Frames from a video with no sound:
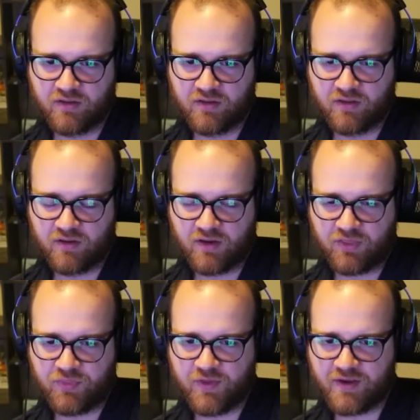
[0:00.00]

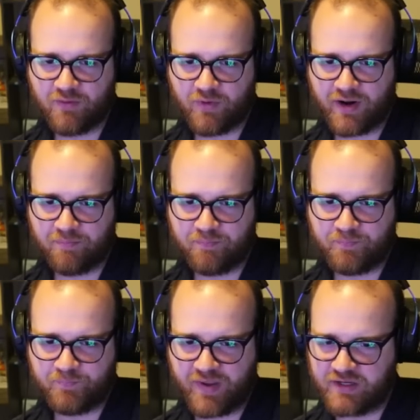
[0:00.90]
I think I want to
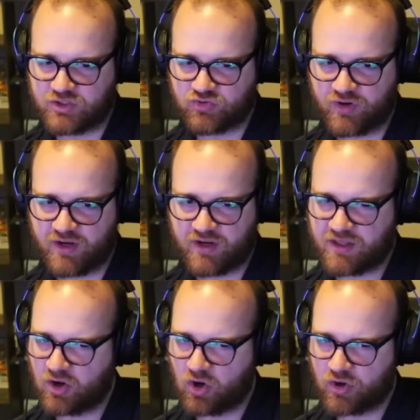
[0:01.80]
Patriot
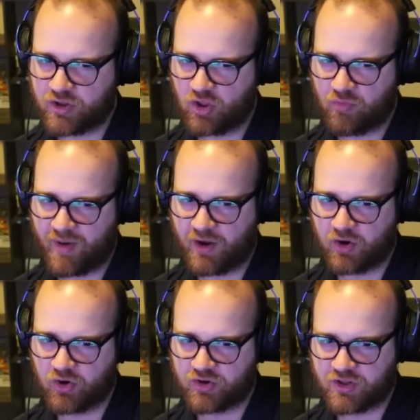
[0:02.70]
here,
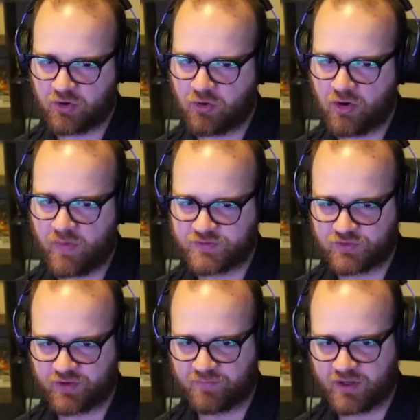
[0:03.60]
Killmonger here, and this
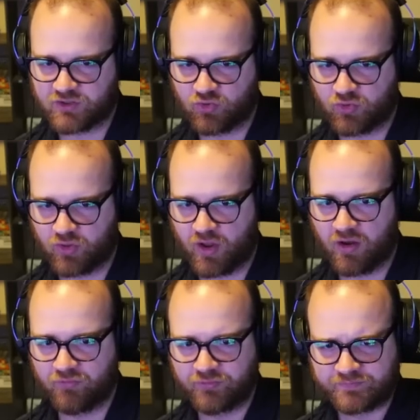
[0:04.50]
will give me a total
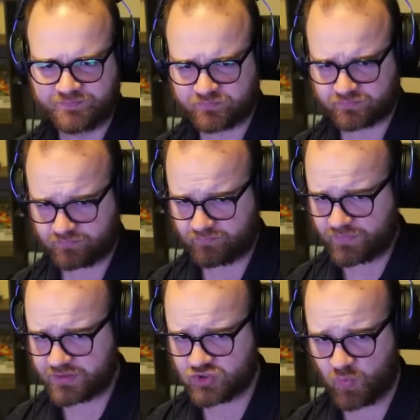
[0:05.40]
of
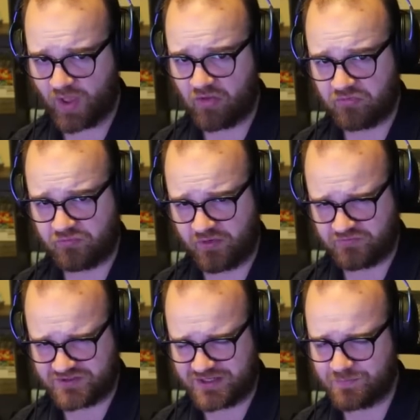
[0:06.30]
12,
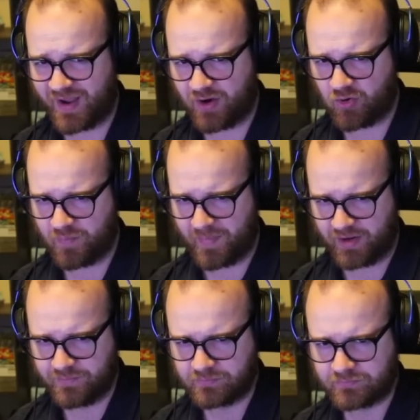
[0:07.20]
15 power mid.